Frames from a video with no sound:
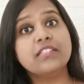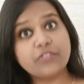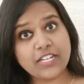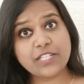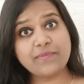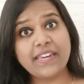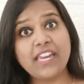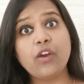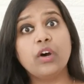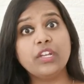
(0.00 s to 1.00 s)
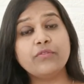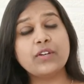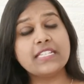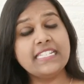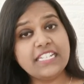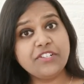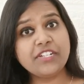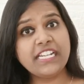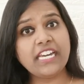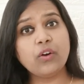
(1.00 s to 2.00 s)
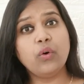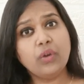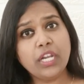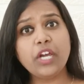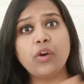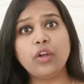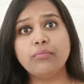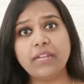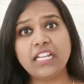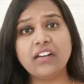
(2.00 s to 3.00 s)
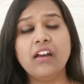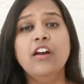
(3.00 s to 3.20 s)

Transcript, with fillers: trust me, Olive was literally only on milk